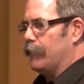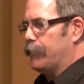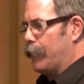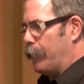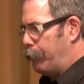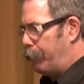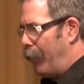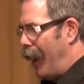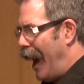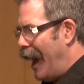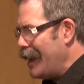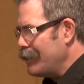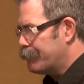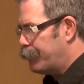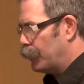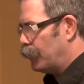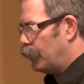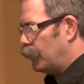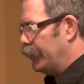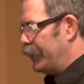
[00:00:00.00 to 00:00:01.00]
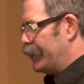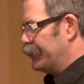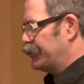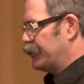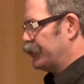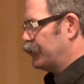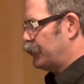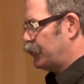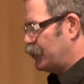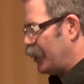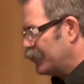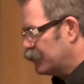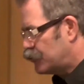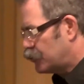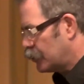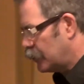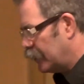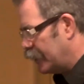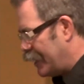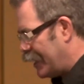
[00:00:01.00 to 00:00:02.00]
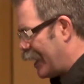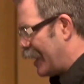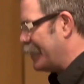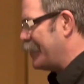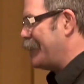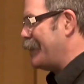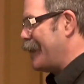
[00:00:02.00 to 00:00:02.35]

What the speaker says: The Bible is essentially a